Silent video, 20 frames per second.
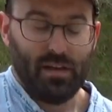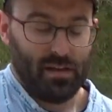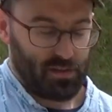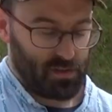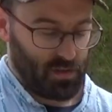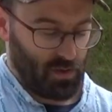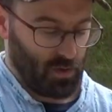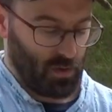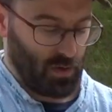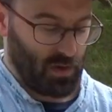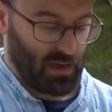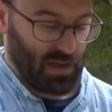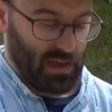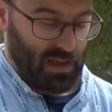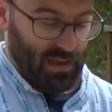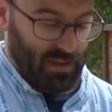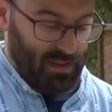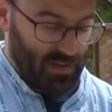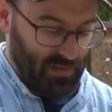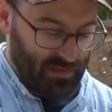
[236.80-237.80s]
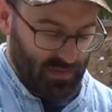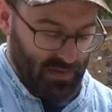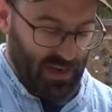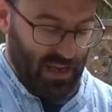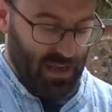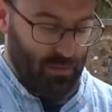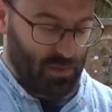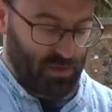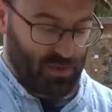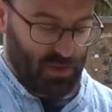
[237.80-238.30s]
So this
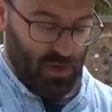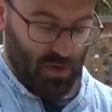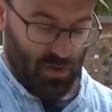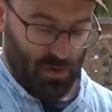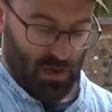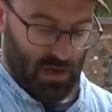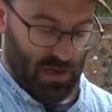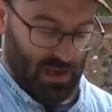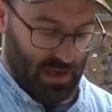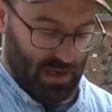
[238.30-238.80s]
enables you